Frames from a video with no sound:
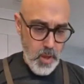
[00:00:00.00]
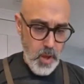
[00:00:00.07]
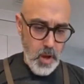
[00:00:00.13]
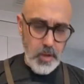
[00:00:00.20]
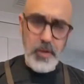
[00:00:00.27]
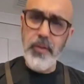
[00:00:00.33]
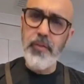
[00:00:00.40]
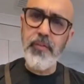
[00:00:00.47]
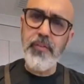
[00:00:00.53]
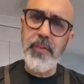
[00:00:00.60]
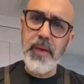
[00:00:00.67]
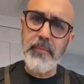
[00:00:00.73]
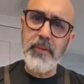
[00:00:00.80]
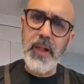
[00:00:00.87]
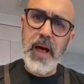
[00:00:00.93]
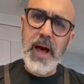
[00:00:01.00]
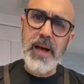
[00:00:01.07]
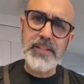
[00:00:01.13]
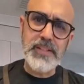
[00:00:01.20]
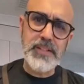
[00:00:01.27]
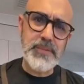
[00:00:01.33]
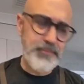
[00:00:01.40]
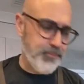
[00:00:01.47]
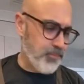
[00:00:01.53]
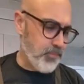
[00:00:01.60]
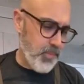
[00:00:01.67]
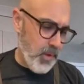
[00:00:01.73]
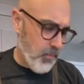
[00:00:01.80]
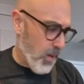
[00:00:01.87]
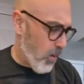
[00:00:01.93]
I'm gonna use the same glass.
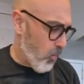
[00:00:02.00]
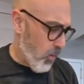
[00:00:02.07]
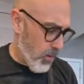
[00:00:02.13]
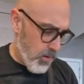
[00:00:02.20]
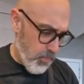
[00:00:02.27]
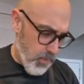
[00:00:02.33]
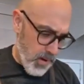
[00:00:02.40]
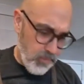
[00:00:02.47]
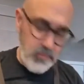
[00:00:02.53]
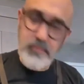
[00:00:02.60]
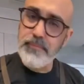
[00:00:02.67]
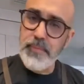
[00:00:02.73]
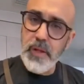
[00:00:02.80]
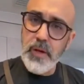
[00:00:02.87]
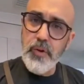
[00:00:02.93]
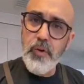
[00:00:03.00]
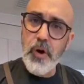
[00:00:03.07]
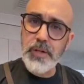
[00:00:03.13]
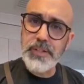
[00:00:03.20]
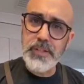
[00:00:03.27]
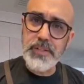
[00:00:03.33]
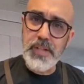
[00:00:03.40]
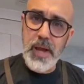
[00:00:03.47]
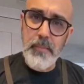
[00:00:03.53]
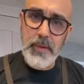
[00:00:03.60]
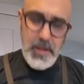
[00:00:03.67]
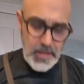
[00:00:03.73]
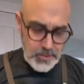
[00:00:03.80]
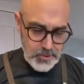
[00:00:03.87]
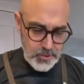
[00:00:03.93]
I'm not worried about
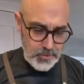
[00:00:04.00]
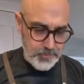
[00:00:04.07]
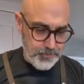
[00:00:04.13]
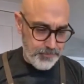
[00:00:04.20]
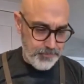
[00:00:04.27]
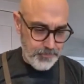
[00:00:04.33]
cross-contamination,